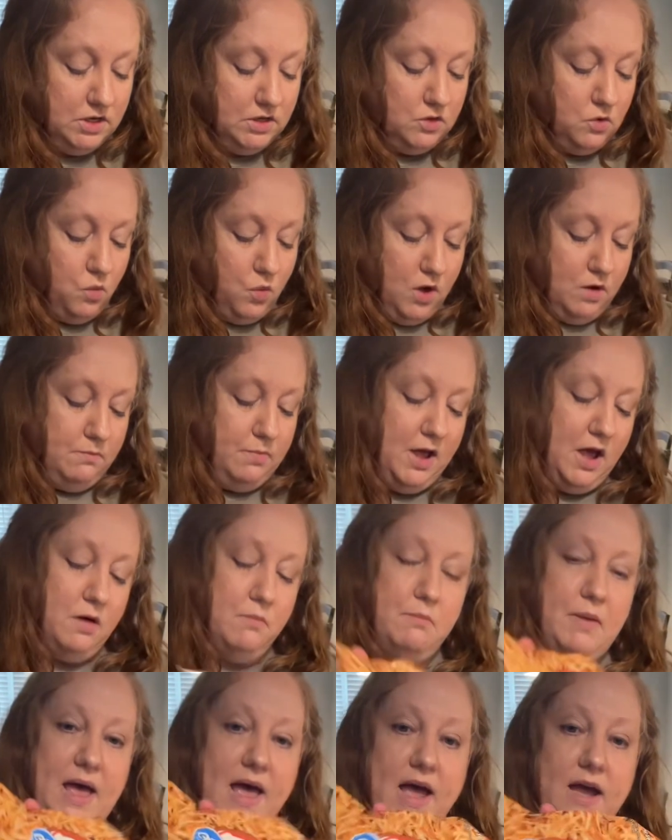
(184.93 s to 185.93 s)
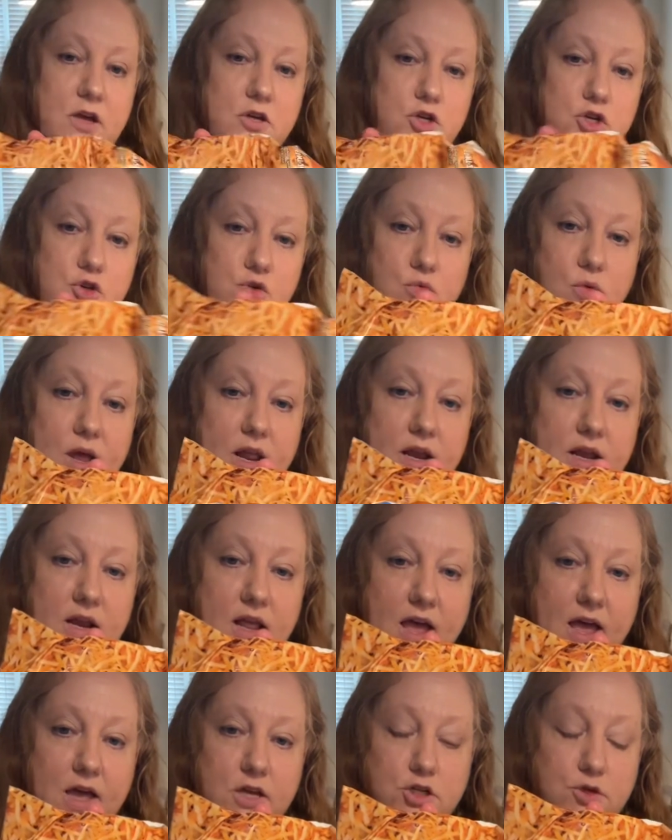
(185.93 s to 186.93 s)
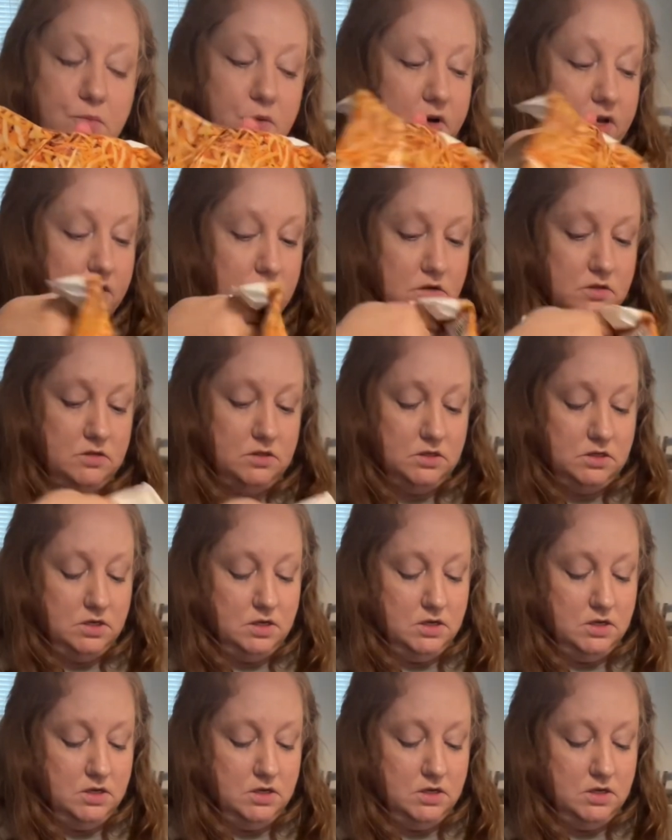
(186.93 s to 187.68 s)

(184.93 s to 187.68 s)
the 1-pound bag of shredded hash browns.